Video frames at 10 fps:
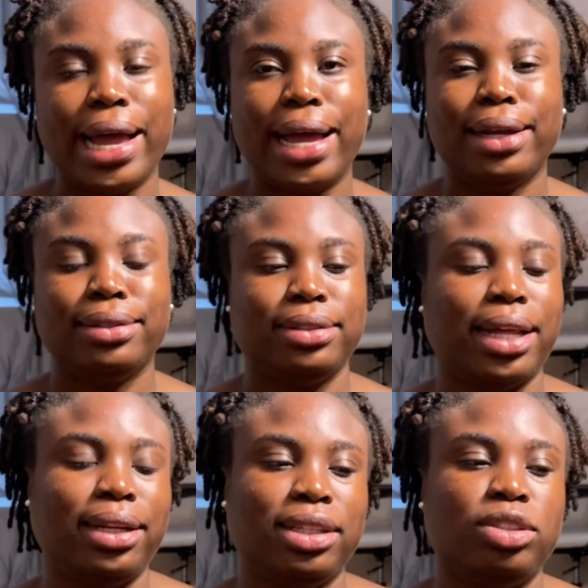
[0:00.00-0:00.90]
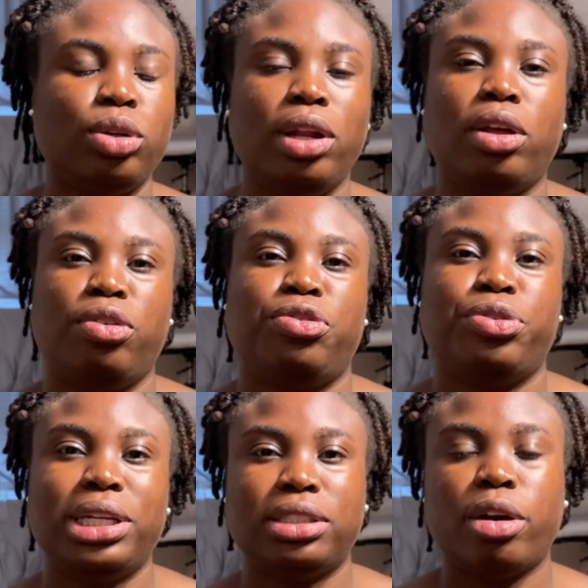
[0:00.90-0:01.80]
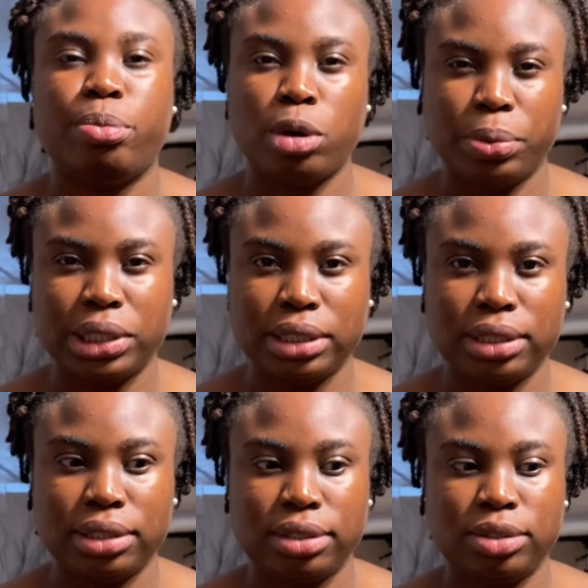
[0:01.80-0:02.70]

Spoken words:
and like there's not a lot of rental properties